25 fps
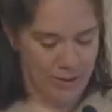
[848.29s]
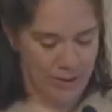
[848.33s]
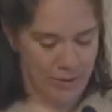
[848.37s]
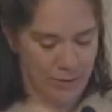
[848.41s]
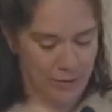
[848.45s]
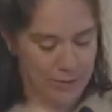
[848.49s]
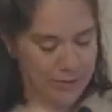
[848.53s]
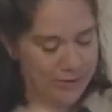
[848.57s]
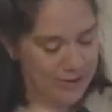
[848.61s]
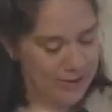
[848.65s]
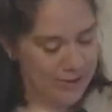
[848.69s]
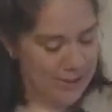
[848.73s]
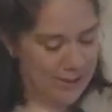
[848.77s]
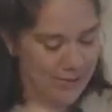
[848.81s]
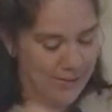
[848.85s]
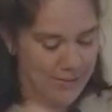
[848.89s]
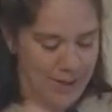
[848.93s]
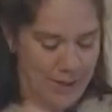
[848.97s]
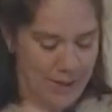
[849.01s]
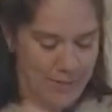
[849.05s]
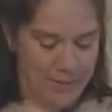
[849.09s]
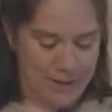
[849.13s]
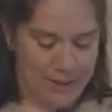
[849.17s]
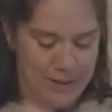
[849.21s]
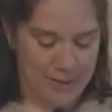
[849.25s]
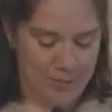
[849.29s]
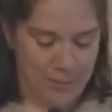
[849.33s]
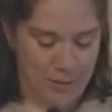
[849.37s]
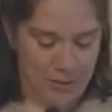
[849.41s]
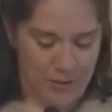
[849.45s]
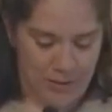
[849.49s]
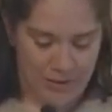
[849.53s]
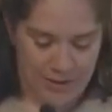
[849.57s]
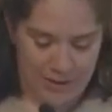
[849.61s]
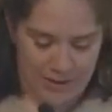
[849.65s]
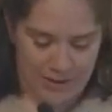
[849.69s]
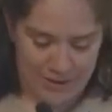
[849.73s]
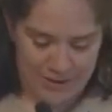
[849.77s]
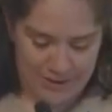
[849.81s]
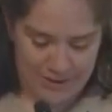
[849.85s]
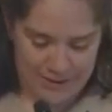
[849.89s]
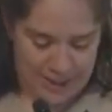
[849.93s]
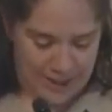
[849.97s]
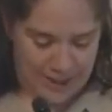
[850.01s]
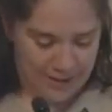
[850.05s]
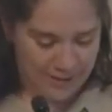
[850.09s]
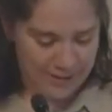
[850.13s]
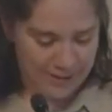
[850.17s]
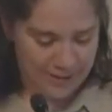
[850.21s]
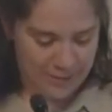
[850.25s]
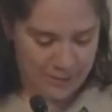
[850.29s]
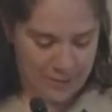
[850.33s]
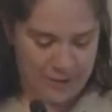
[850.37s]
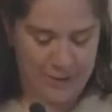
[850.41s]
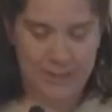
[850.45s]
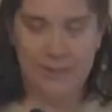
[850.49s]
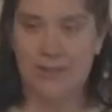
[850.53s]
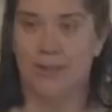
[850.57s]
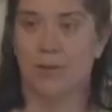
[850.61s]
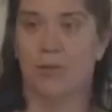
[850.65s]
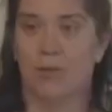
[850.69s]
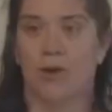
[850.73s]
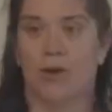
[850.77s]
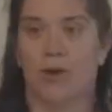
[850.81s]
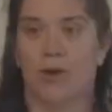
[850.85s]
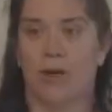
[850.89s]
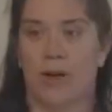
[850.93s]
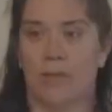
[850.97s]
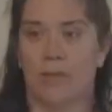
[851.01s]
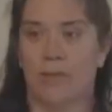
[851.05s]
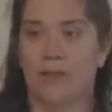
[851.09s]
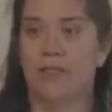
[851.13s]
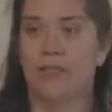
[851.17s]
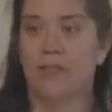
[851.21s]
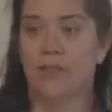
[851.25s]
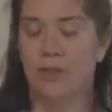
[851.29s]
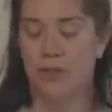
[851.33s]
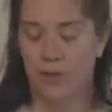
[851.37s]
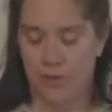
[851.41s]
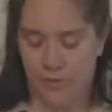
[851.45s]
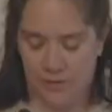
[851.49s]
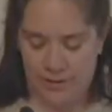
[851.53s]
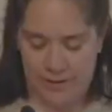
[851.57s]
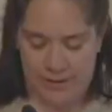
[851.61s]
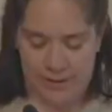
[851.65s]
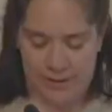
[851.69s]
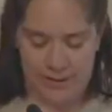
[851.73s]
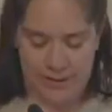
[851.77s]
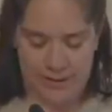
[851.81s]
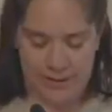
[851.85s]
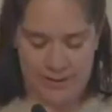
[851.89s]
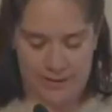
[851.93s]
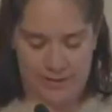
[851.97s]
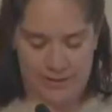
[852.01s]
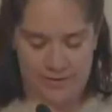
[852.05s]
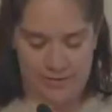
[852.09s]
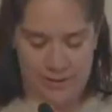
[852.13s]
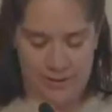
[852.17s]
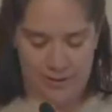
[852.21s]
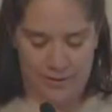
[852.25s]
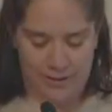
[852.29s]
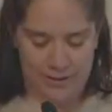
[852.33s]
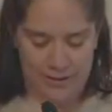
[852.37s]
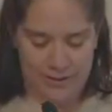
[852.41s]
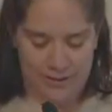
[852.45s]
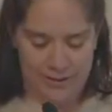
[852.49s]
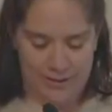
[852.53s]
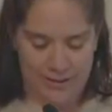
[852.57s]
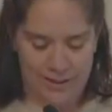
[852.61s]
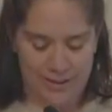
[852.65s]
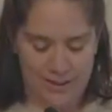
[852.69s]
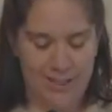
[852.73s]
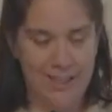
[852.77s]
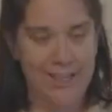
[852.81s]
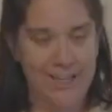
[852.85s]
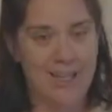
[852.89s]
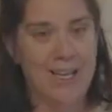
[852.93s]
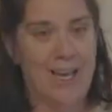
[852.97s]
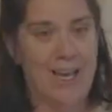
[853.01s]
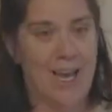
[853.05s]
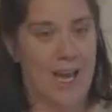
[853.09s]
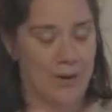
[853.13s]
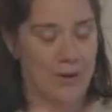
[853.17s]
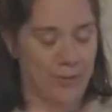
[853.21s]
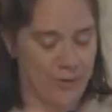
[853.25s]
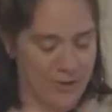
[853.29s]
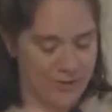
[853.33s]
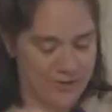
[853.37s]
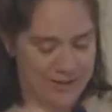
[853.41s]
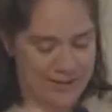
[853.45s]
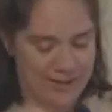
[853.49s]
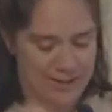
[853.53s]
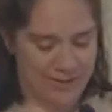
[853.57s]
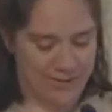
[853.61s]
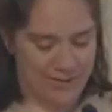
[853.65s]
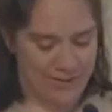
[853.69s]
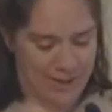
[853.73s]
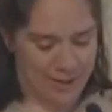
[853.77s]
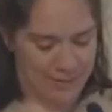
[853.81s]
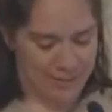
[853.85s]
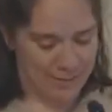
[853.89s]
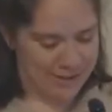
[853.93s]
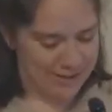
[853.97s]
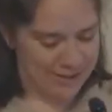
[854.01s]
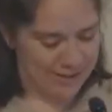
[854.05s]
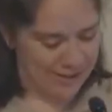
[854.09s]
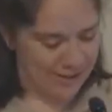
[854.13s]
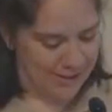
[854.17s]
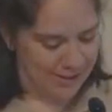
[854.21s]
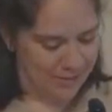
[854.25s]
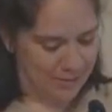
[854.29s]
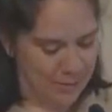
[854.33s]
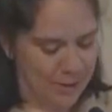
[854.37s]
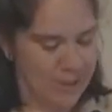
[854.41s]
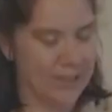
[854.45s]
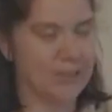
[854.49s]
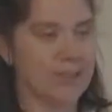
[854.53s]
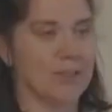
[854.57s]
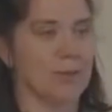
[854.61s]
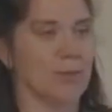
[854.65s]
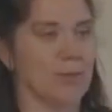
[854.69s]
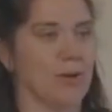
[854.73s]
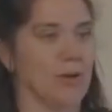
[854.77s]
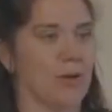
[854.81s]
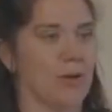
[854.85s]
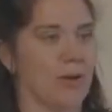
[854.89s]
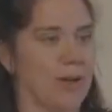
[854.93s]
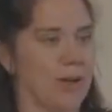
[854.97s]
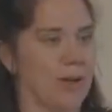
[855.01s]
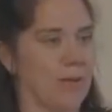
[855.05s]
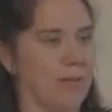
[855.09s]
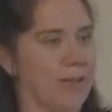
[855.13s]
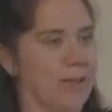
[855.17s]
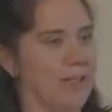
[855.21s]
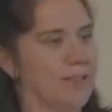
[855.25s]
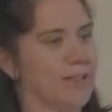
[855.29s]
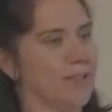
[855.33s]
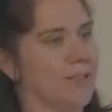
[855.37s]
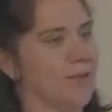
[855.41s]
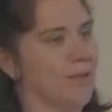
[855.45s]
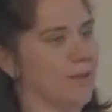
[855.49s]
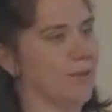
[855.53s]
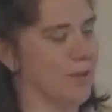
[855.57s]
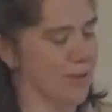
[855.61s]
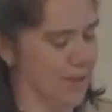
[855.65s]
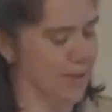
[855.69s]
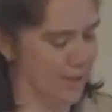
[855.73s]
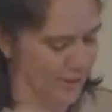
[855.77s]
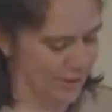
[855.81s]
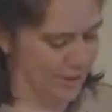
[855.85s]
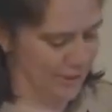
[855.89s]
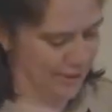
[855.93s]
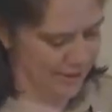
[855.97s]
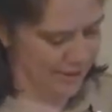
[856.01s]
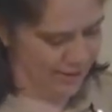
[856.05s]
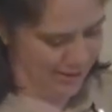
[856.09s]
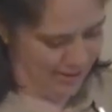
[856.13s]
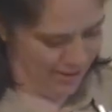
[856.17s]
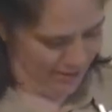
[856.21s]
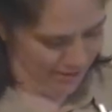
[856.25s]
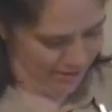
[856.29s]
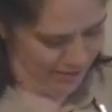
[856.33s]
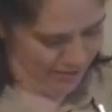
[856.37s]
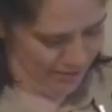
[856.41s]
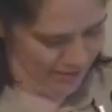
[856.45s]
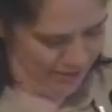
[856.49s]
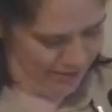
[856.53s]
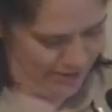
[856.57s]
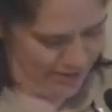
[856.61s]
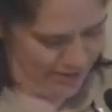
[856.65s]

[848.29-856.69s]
We've seen families pull their Scouts because the program is too religiously focused, and we've seen families leave because the program isn't religious enough.